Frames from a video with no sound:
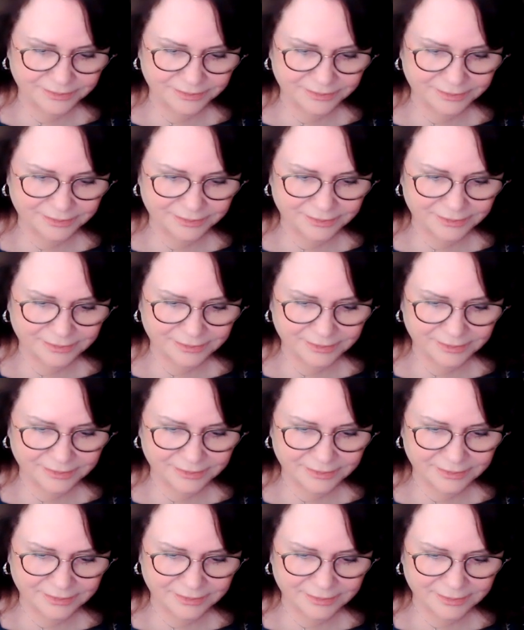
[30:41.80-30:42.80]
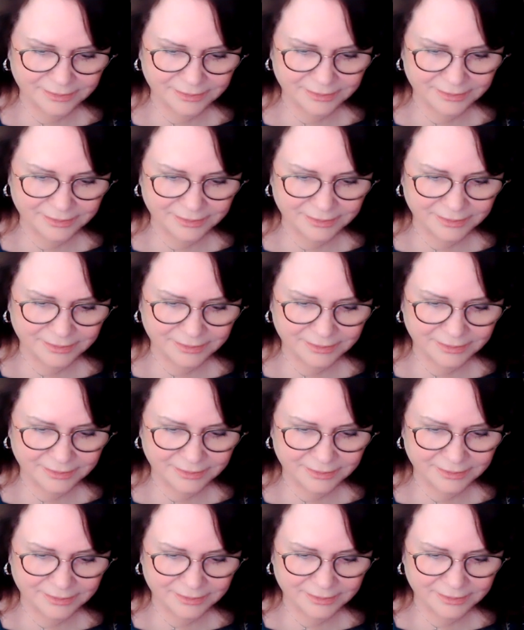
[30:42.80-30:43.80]

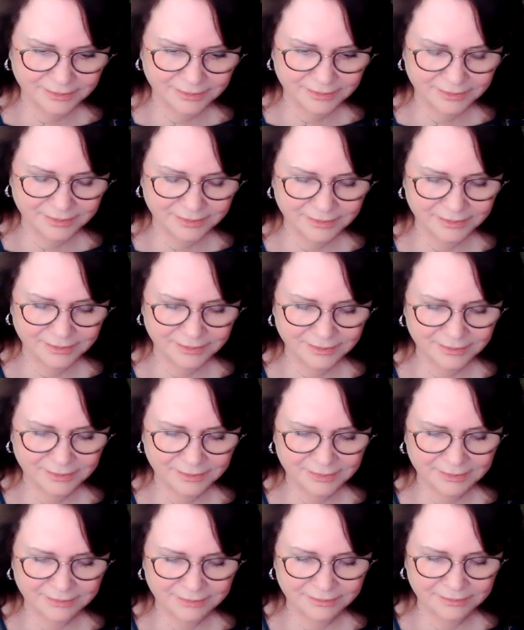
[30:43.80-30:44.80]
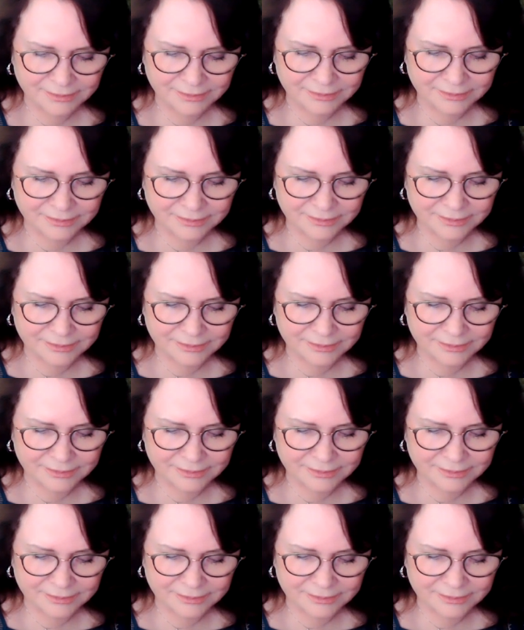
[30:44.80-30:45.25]
Nothing is said.